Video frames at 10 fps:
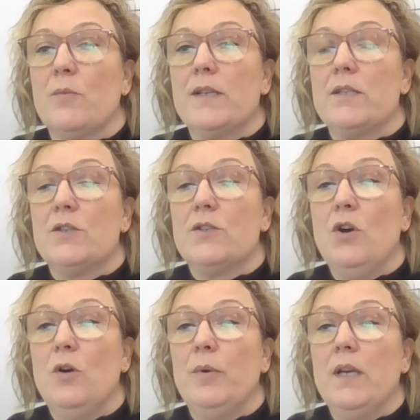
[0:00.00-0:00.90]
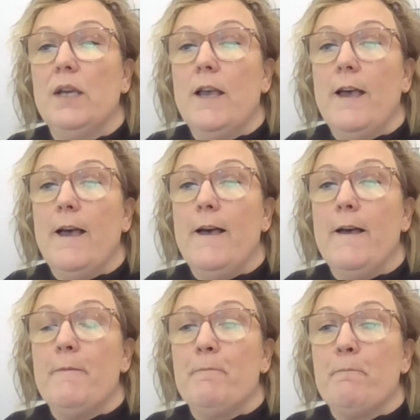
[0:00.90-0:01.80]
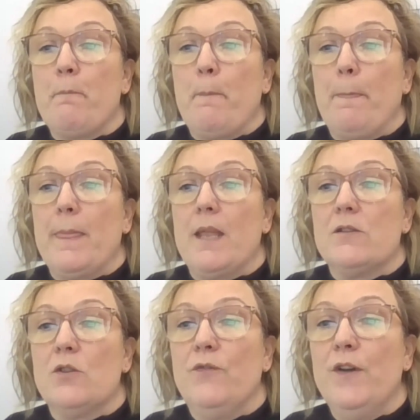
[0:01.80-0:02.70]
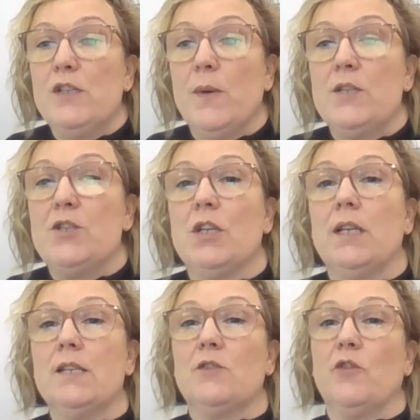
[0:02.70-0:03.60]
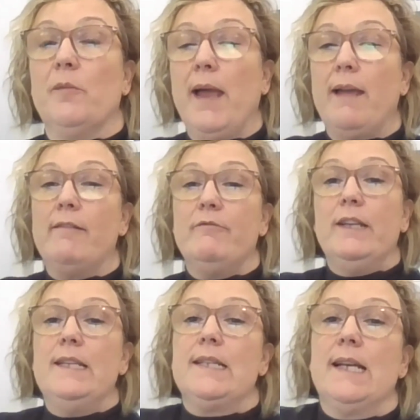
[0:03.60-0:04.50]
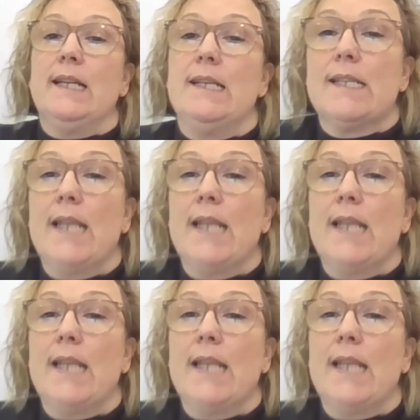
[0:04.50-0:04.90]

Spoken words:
back to the top. So the first question is from Harry Reed, and it's,